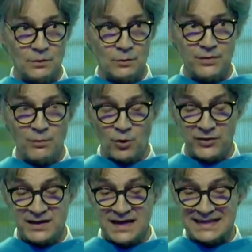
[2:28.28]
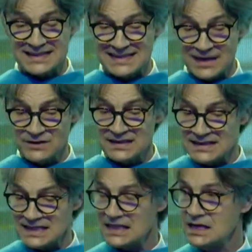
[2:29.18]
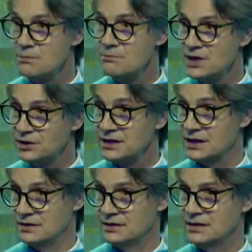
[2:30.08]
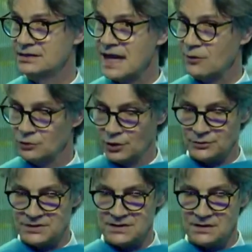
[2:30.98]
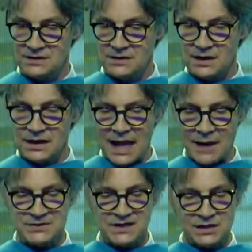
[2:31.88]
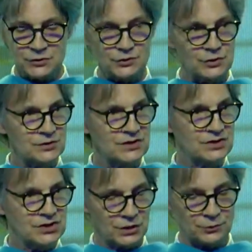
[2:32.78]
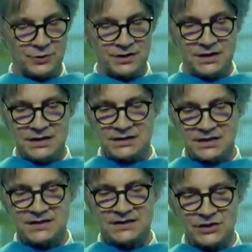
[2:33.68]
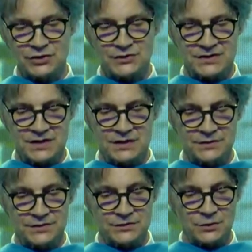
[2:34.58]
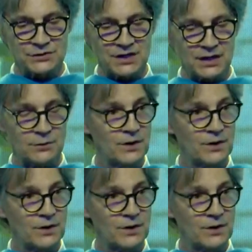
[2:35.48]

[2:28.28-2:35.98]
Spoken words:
With more than 17 million downloads, Lamsa introduces children to essential skills associated